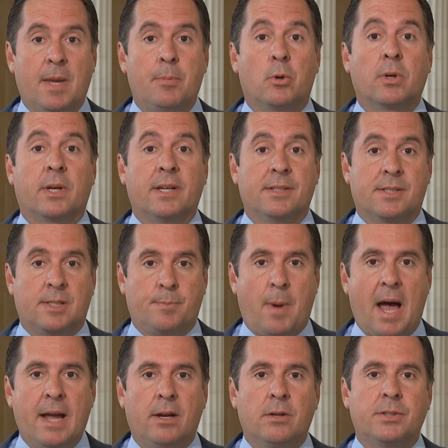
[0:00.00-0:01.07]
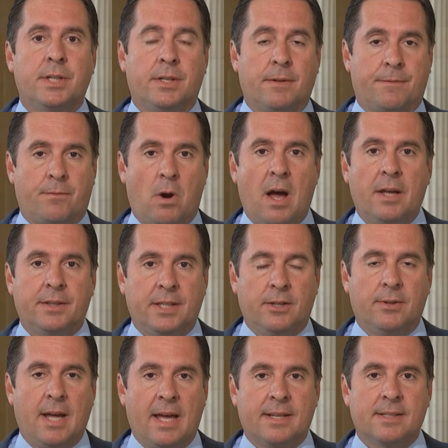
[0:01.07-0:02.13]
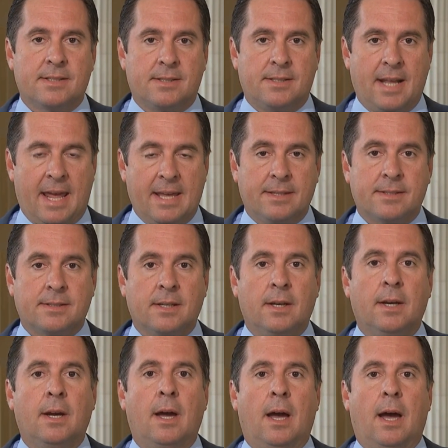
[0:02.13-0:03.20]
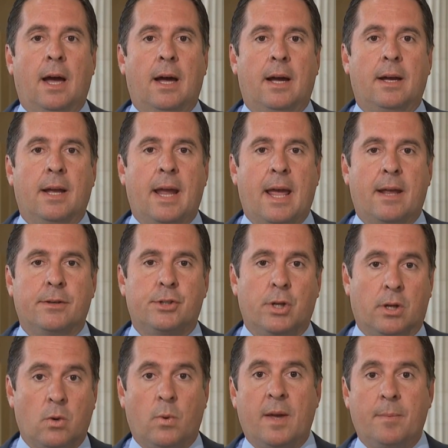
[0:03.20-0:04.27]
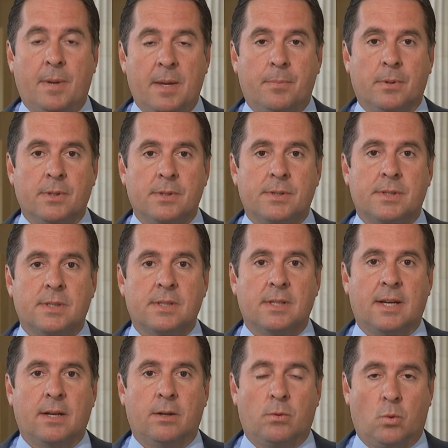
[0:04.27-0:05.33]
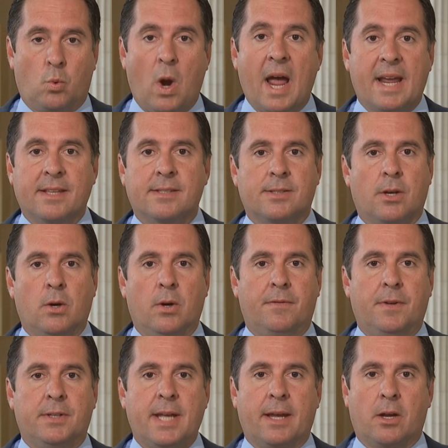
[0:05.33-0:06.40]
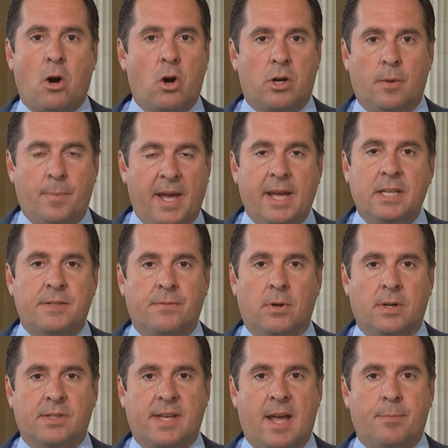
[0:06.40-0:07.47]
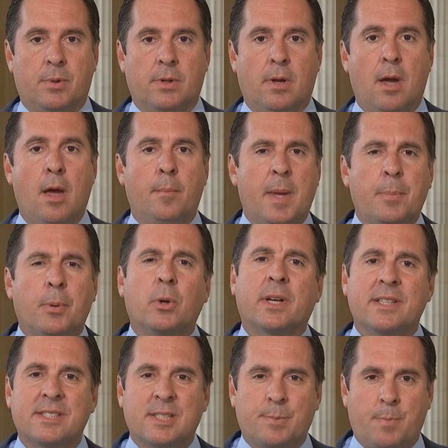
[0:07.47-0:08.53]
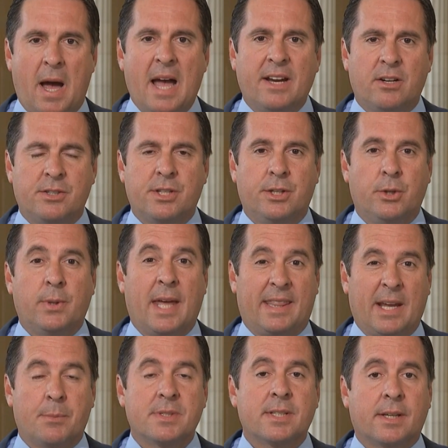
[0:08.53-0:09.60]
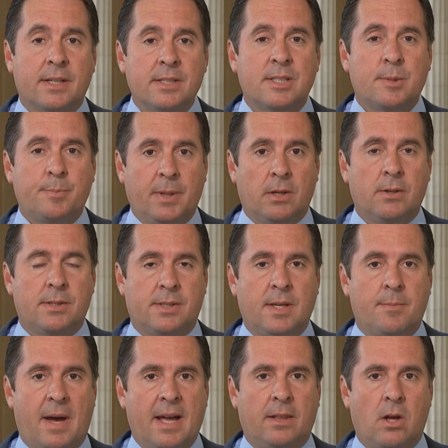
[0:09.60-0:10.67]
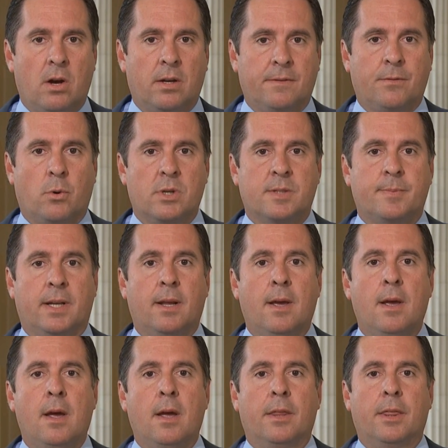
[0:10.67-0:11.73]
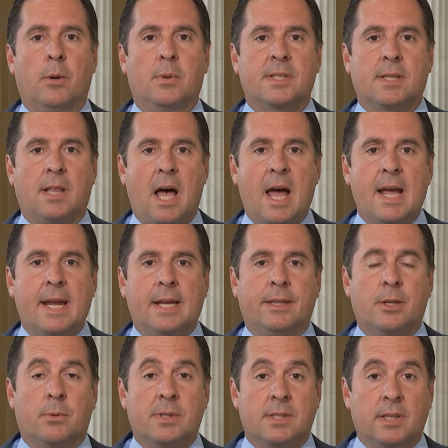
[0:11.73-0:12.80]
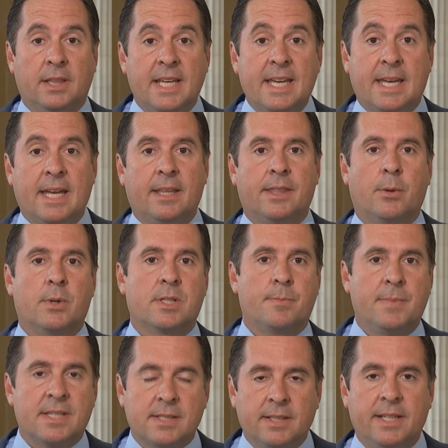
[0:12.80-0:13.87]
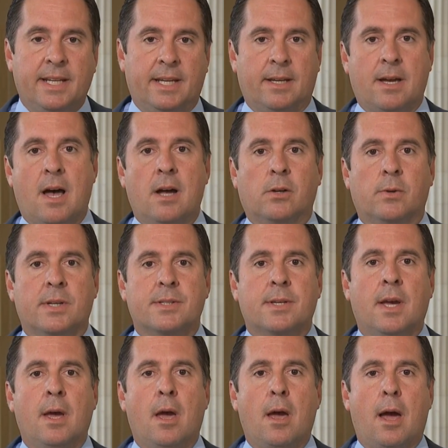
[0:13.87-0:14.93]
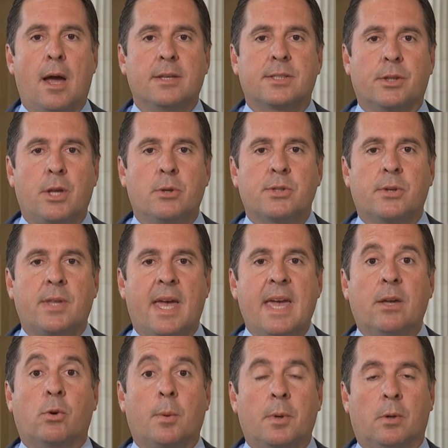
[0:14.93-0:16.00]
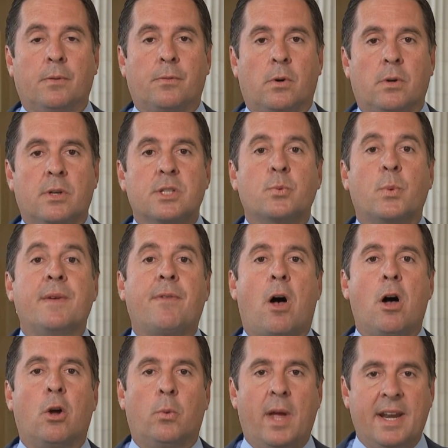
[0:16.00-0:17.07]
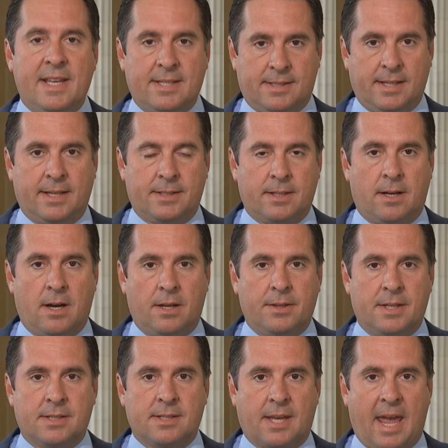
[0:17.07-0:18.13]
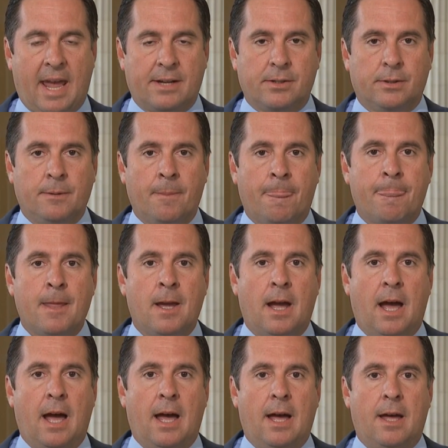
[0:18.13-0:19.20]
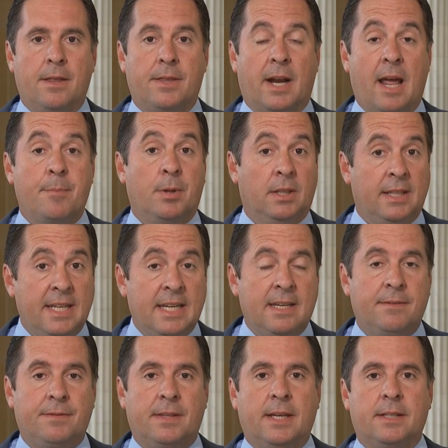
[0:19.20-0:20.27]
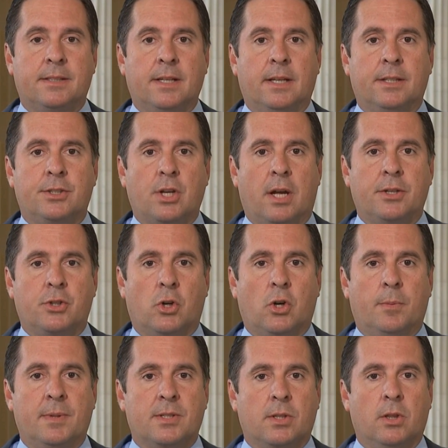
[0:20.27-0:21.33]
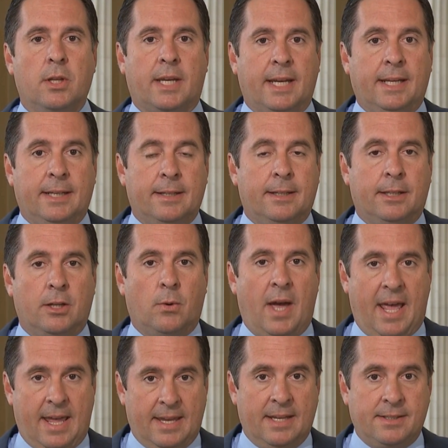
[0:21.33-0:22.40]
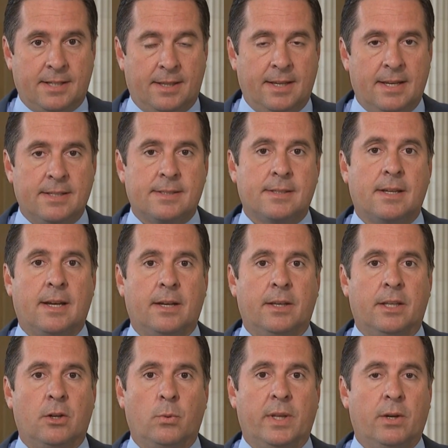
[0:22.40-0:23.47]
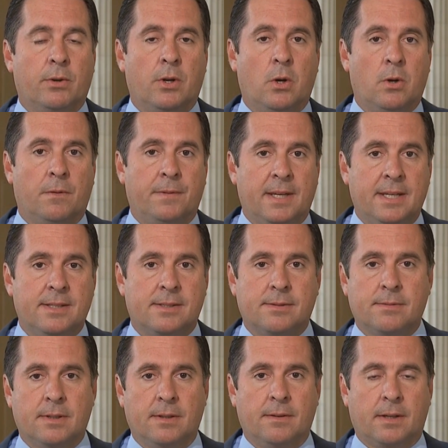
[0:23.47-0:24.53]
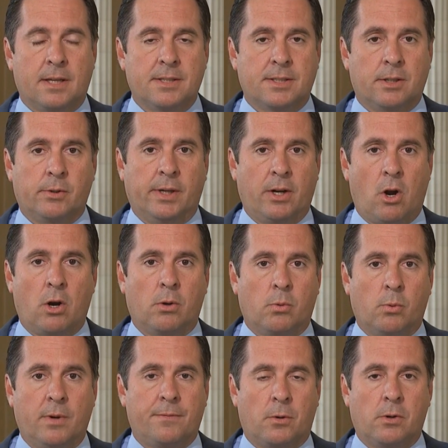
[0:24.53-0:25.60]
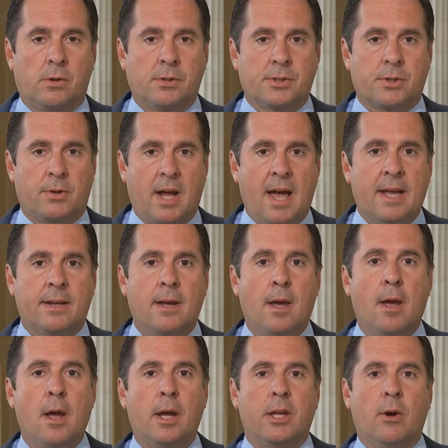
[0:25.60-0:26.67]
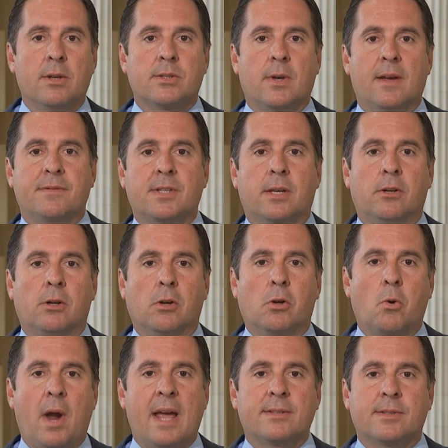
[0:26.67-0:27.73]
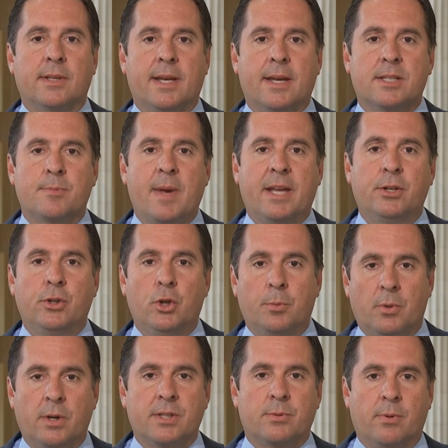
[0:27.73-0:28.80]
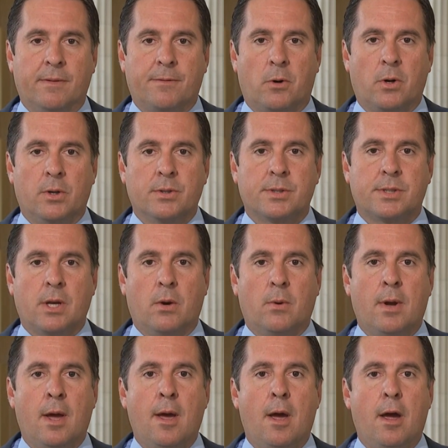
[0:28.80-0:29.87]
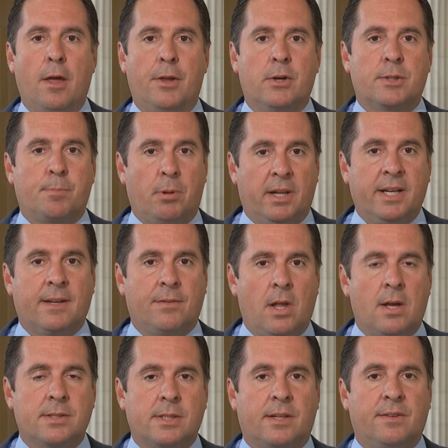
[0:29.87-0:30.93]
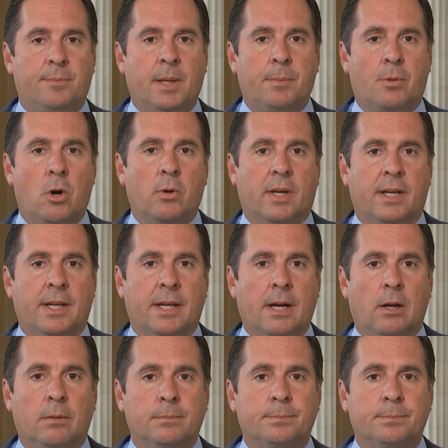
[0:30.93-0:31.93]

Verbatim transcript: People conspired to defraud the United States uh, and took away people's uh, rights. So if you take Carter Page, for example, mm-hmm. people conspired to do that. That was a conspiracy by law enforcement. There was lying, there was leaking, there was misleading Congress. Uh, so those are the eight criminal referrals we've already sent on this scandal. Uh, that I believe that uh, John Durham is looking, you know, into this. Uh, you know, we don't know if he's considering our referrals or not. You also have Senator Grassley has made numerous referrals. So there's plenty of laws that have been broken here